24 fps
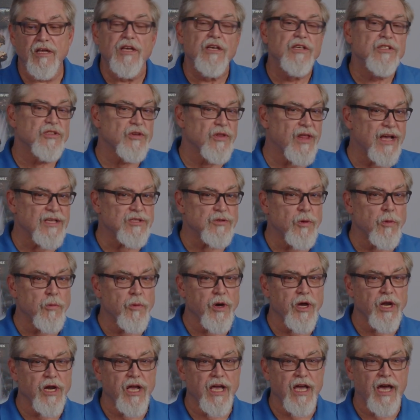So that's what we're
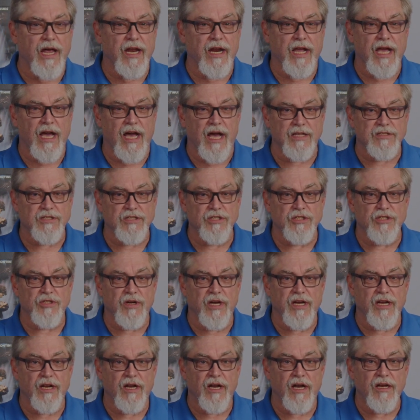going to kind of
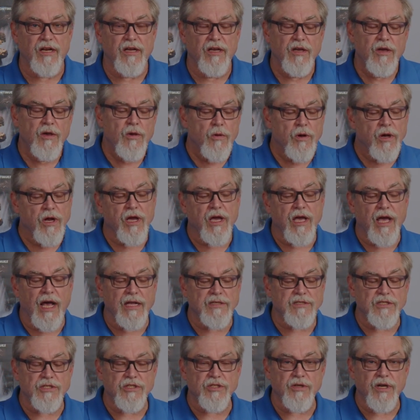concentrate on. We're going to
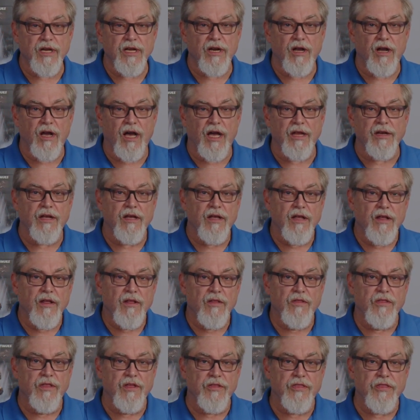concentrate on
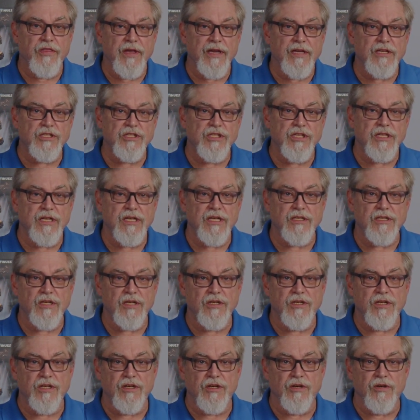the things you need to
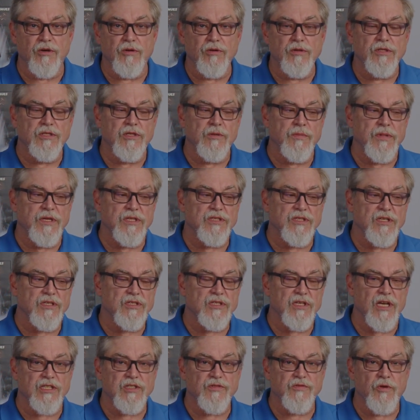do to be
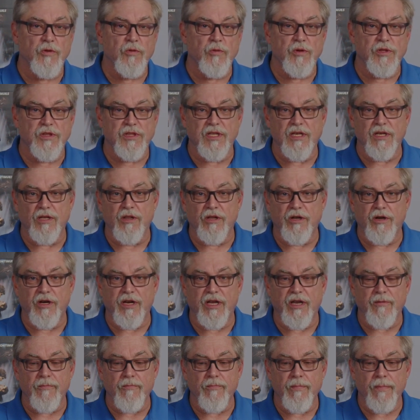successful with the
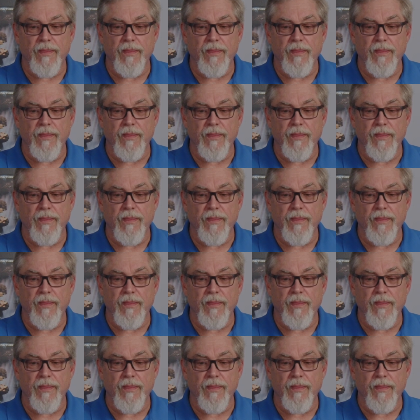alerting.